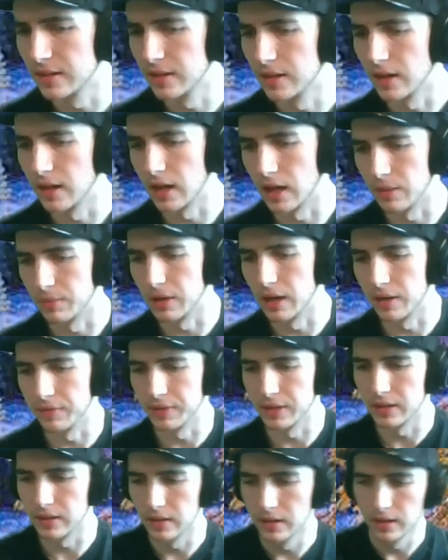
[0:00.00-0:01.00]
of
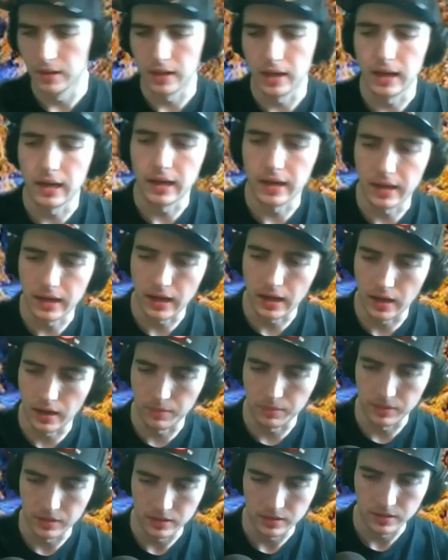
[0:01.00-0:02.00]
it,
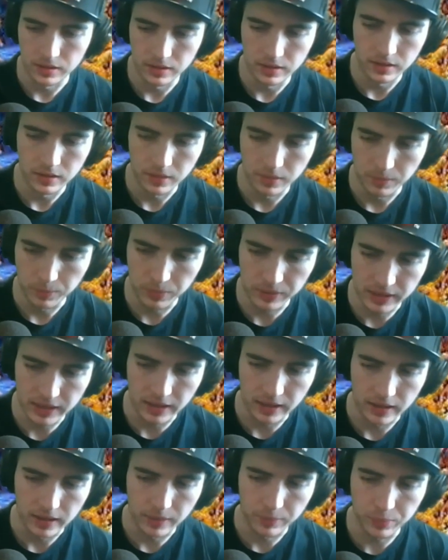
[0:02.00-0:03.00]
but
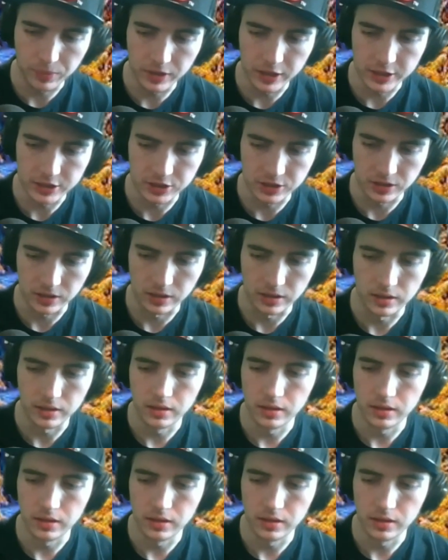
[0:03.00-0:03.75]
yeah, I'm pretty sure.